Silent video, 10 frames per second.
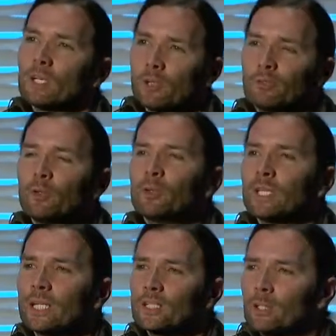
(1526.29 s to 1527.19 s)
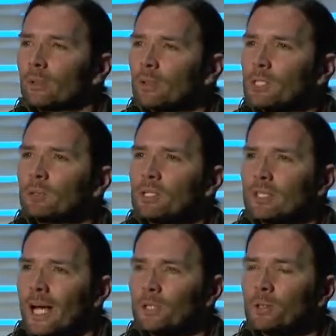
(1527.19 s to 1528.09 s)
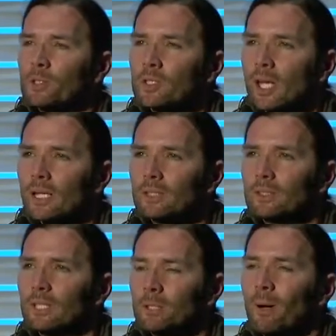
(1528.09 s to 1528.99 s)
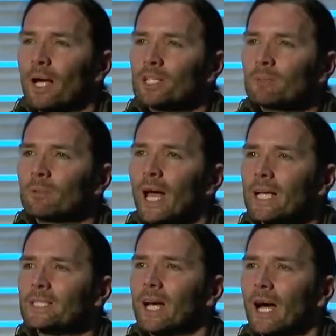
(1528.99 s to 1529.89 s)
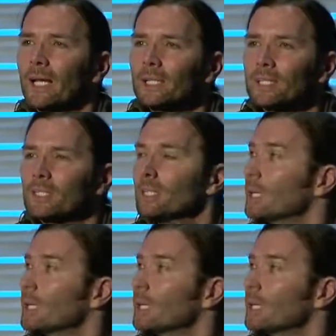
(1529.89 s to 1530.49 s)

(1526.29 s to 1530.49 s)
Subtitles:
food that is close to its natural state as possible has the highest